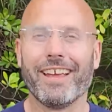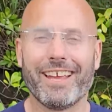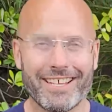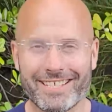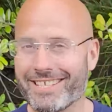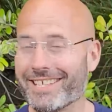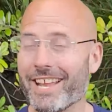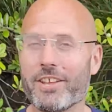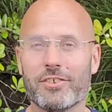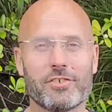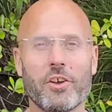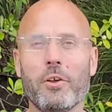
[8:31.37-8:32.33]
and
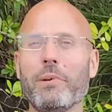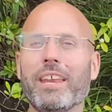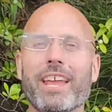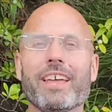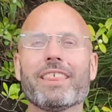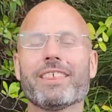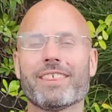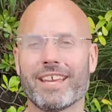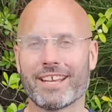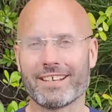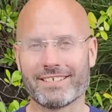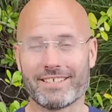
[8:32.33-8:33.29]
so many other
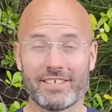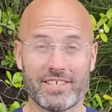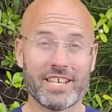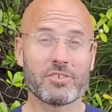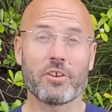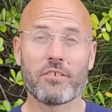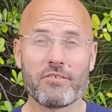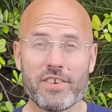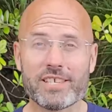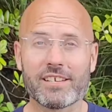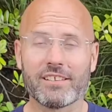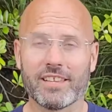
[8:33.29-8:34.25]
things just on a
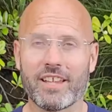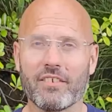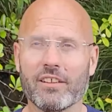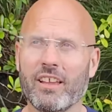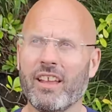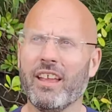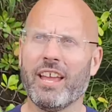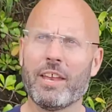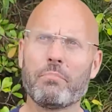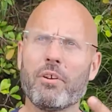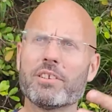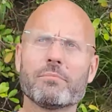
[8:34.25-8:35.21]
physical level,
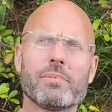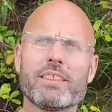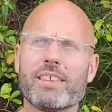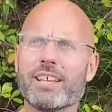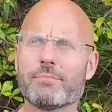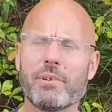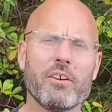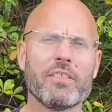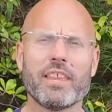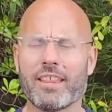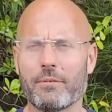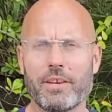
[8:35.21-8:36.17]
and possibly things
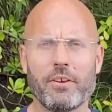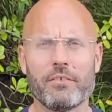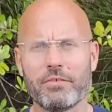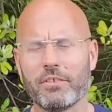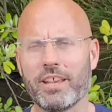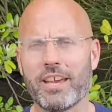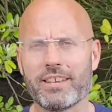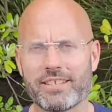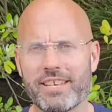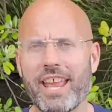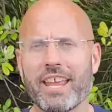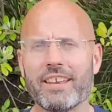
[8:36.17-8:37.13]
beyond that we don't fully
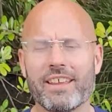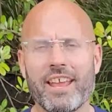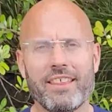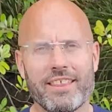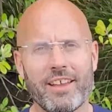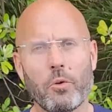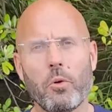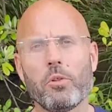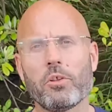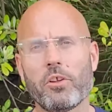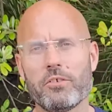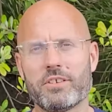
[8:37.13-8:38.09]
understand, that
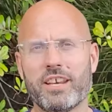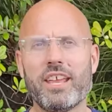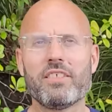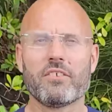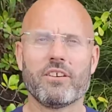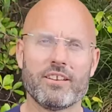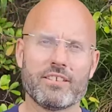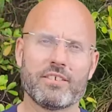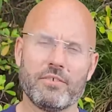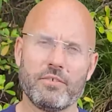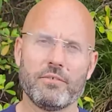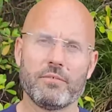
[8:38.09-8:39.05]
all go together
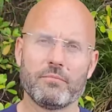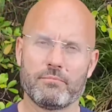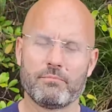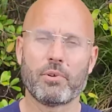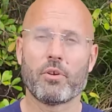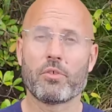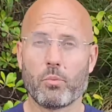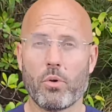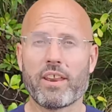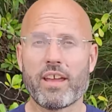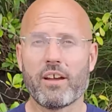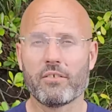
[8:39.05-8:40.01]
into both
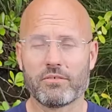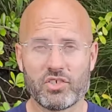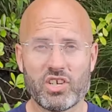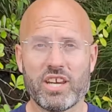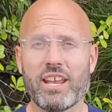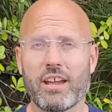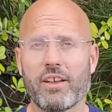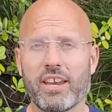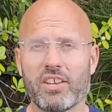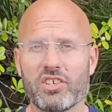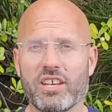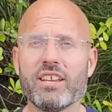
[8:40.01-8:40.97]
what our Qi, our
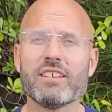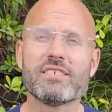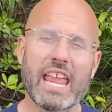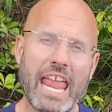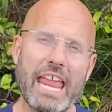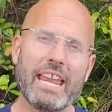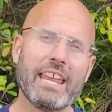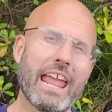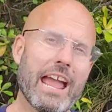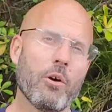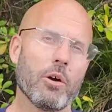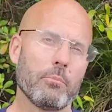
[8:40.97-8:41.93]
energy is, and
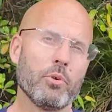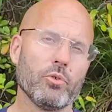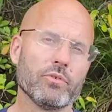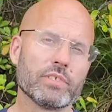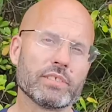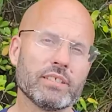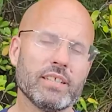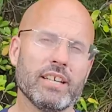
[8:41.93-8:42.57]
how it moves.